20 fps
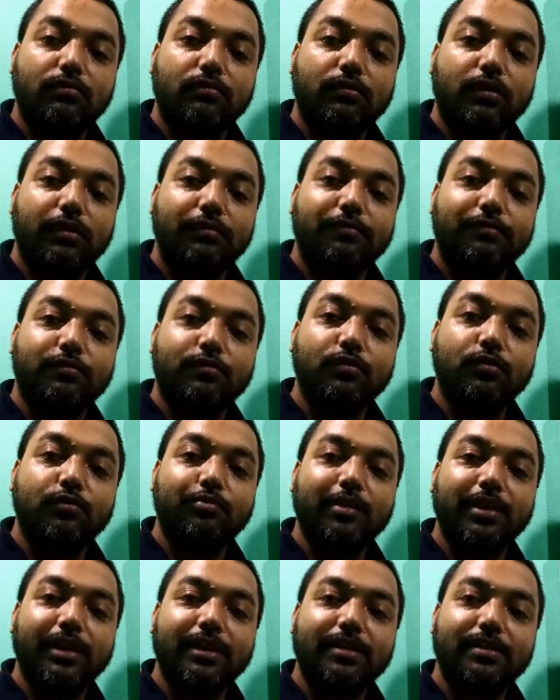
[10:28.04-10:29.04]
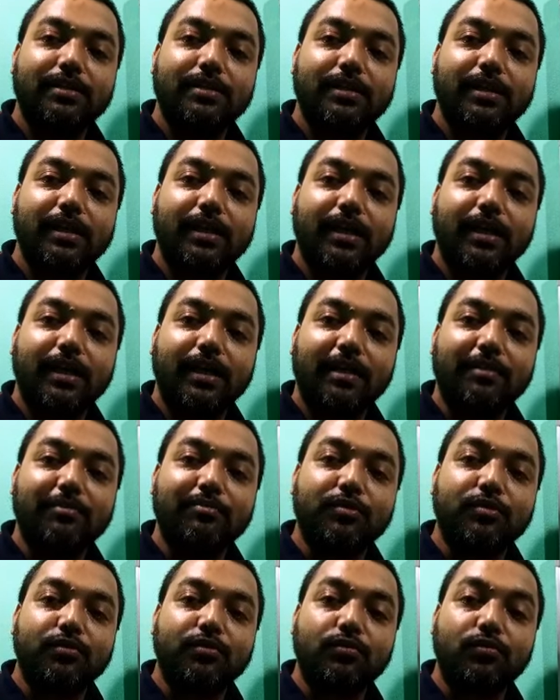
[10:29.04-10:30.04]
if two plates they
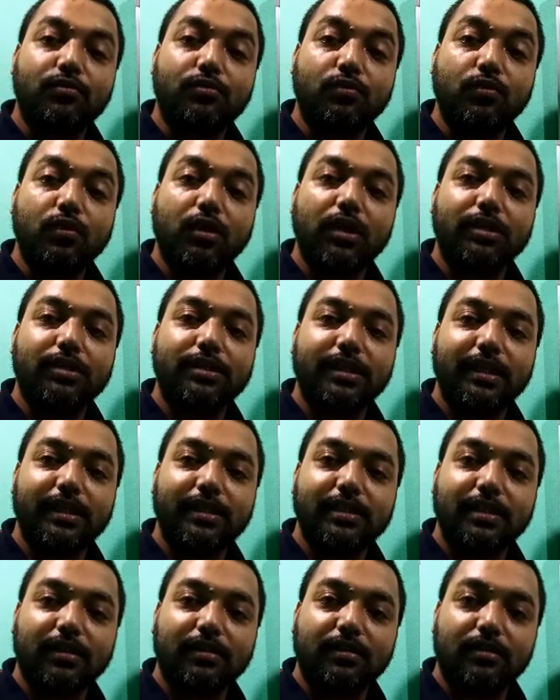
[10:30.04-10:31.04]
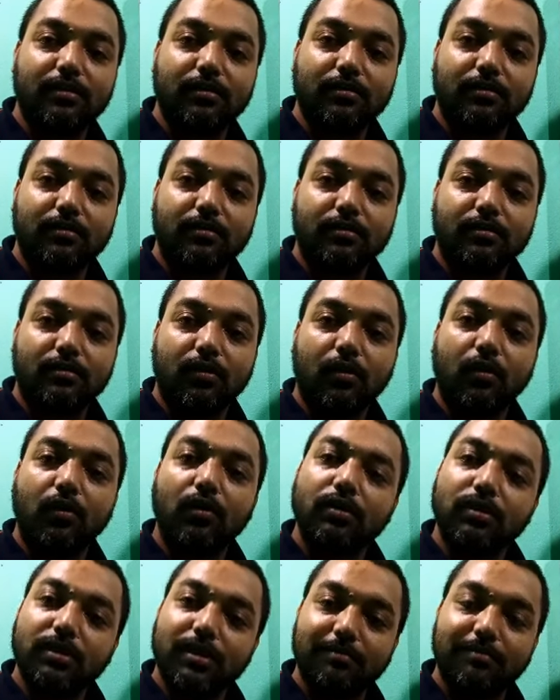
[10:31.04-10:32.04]
come towards each other,
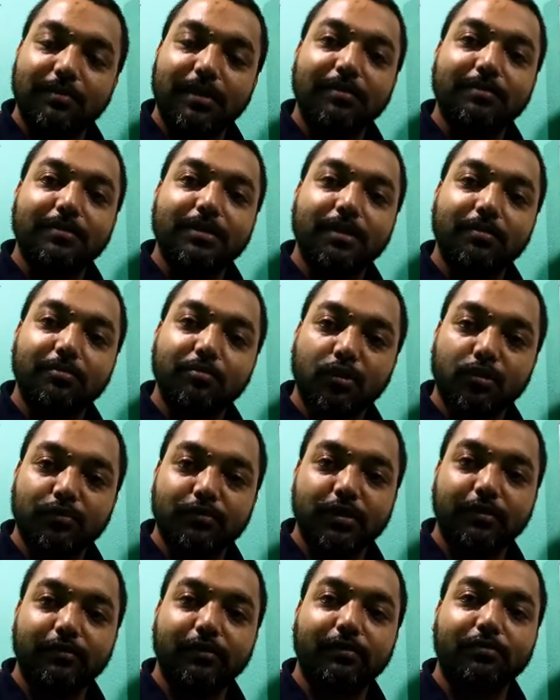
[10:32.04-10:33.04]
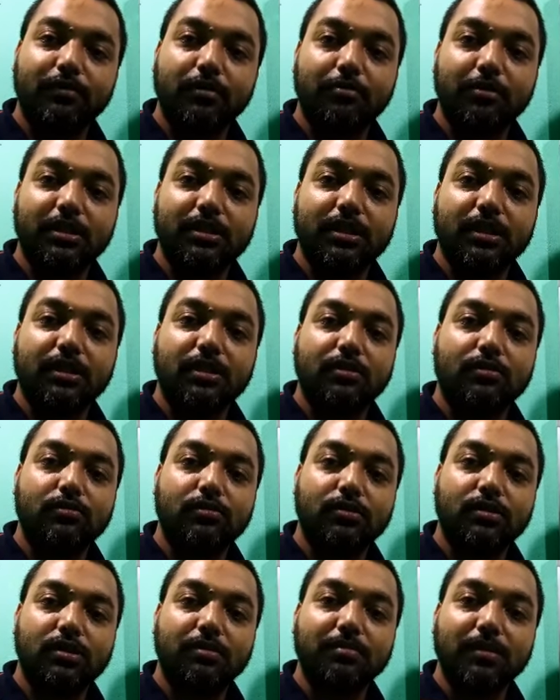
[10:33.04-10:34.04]
or sometimes it moves away from each other,
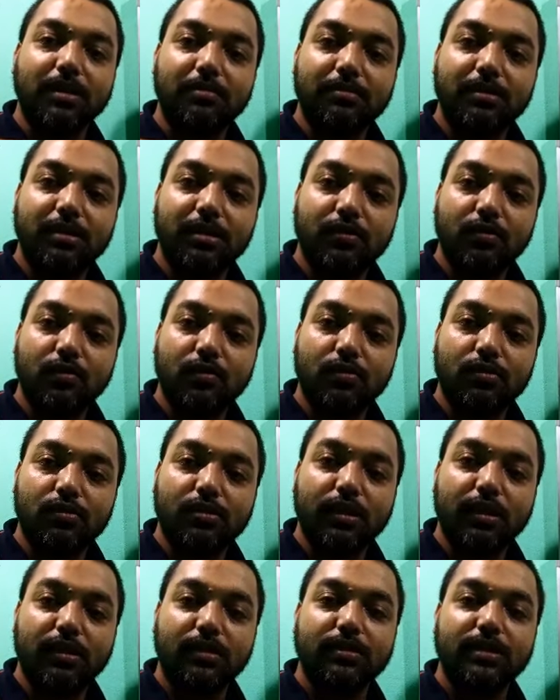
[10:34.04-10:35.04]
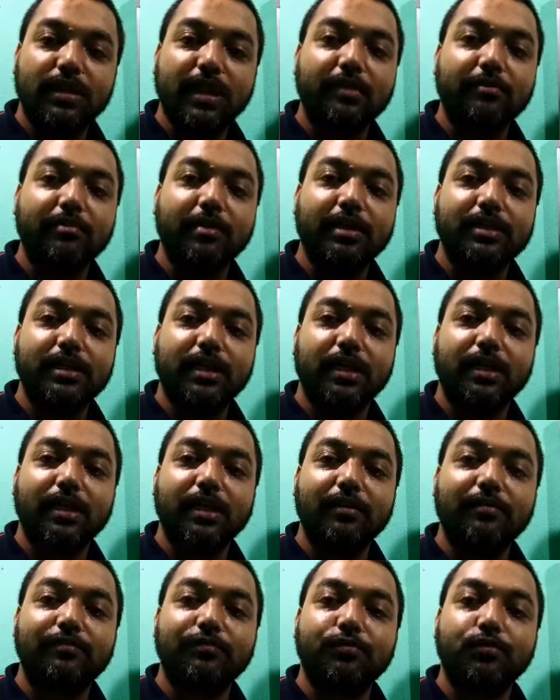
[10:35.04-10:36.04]
so sometimes it goes side by side.
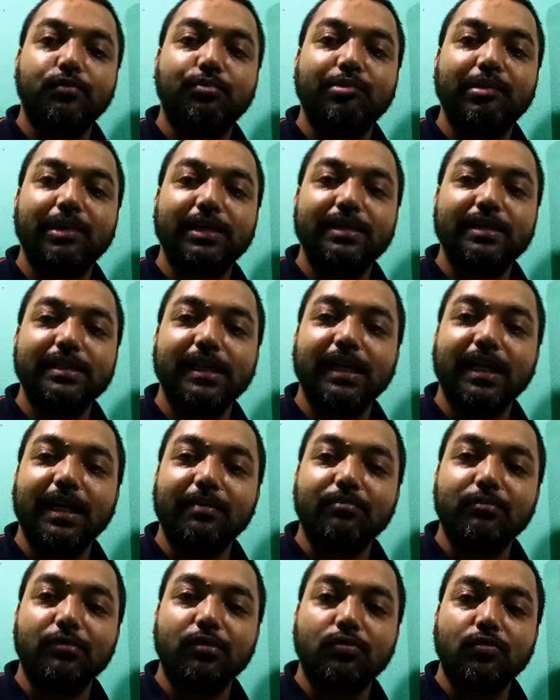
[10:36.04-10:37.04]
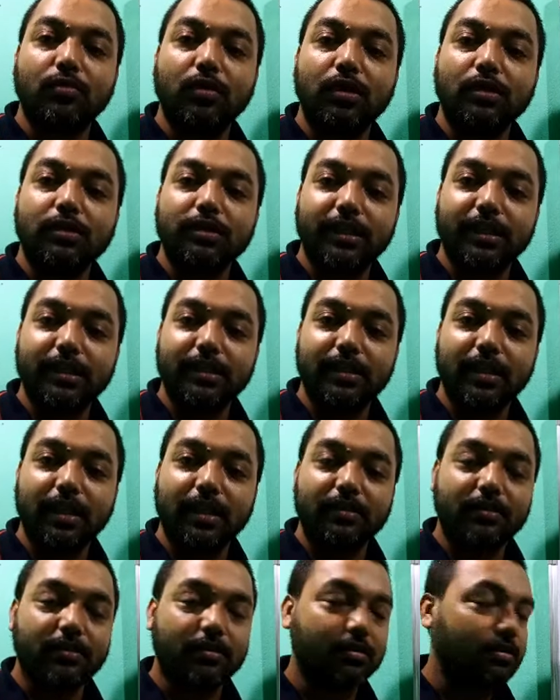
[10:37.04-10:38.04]
If two plates they come towards each
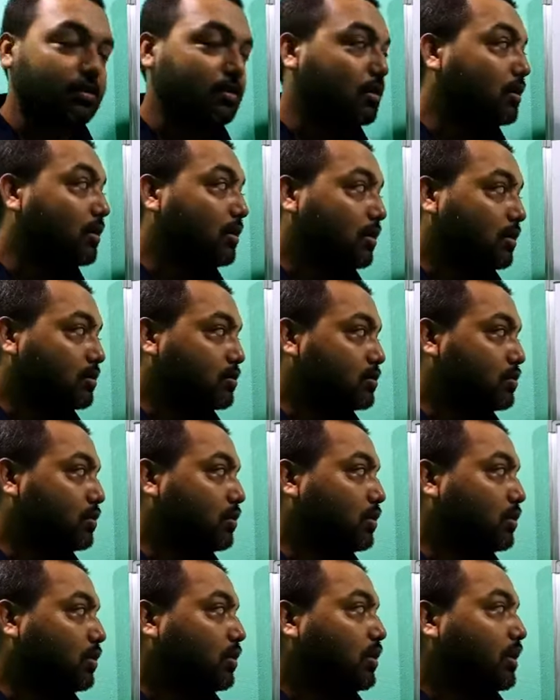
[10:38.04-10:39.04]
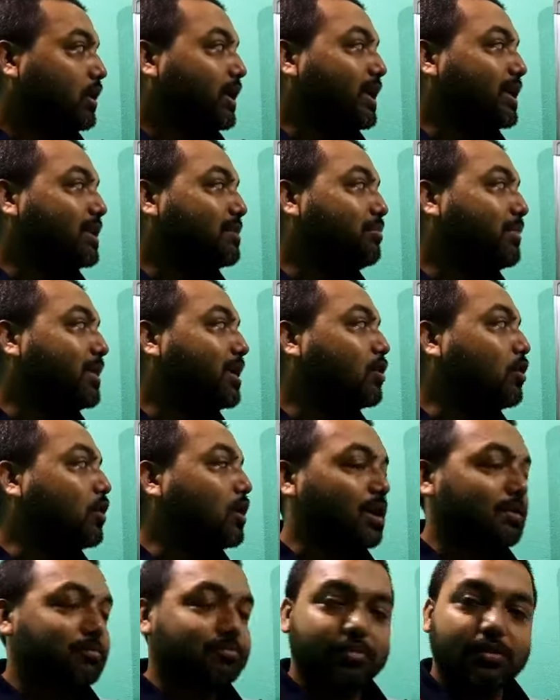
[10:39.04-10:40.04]
other, so it may
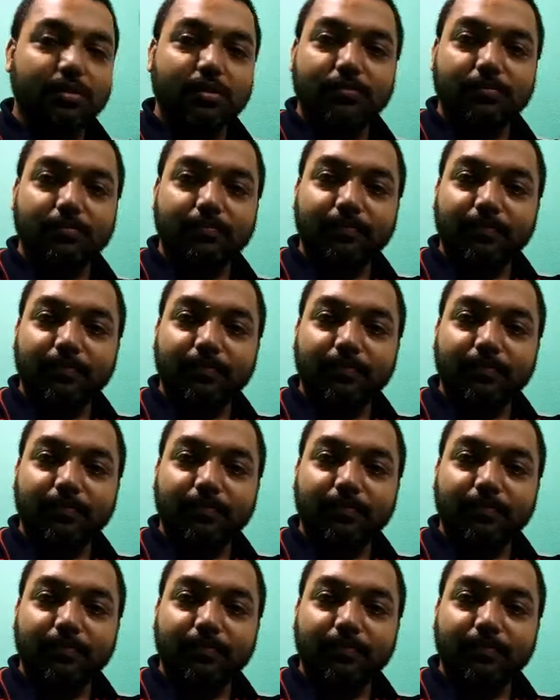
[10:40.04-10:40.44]
collapse.